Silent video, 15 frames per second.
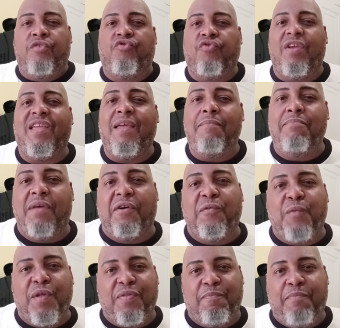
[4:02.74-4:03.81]
Drinking
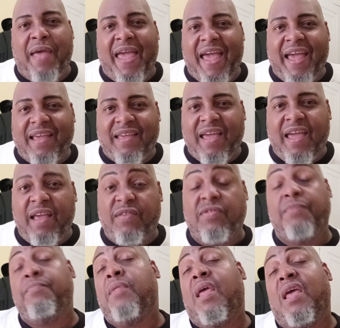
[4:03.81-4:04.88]
milk with
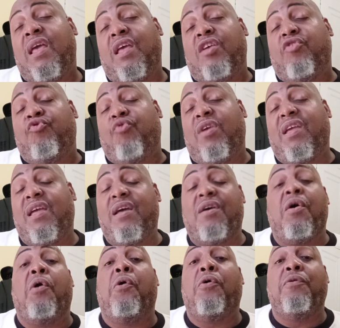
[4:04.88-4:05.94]
pancakes, drinking
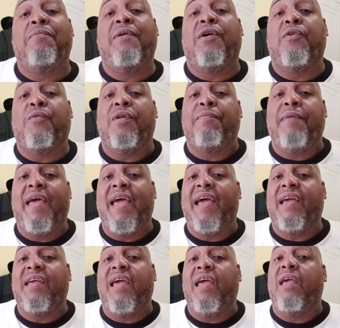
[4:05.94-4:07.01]
cold milk with
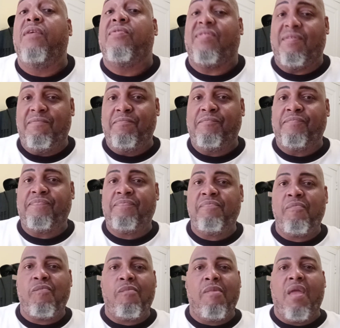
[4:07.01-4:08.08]
pancakes
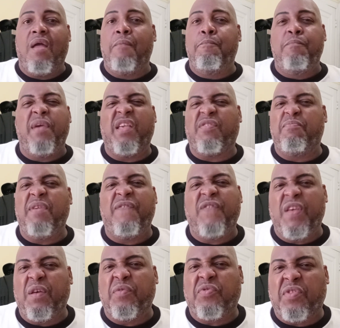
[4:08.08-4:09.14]
makes me
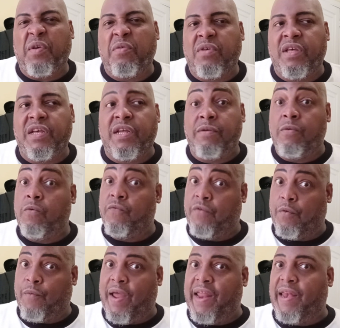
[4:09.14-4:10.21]
feel so good
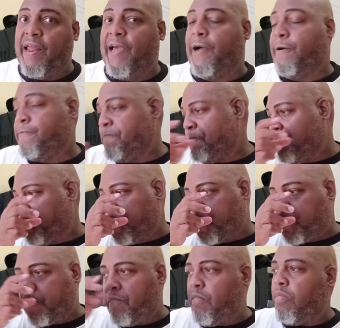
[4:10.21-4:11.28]
for right now.
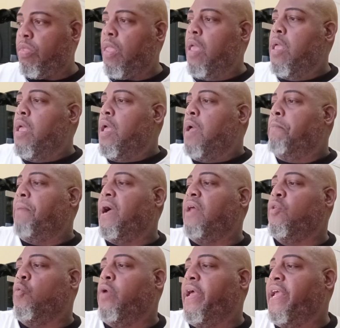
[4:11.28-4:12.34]
By
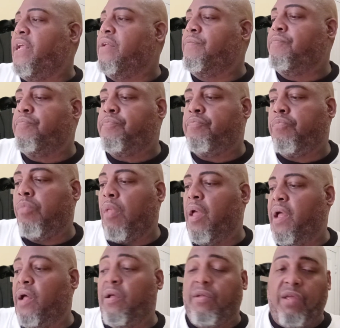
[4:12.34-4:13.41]
the way,
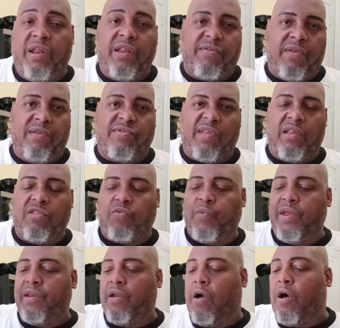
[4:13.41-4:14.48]
and it's
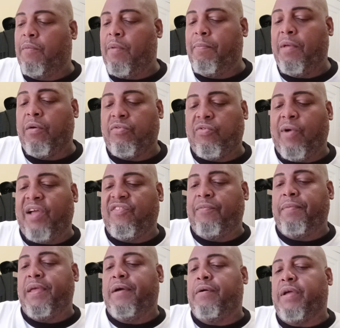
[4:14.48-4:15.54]
unsweetened almond milk, so I
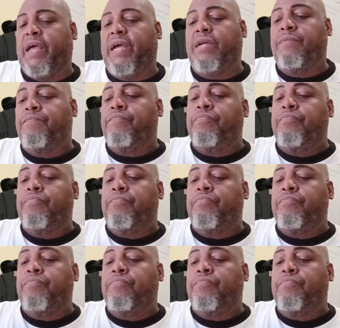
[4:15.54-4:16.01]
should be okay.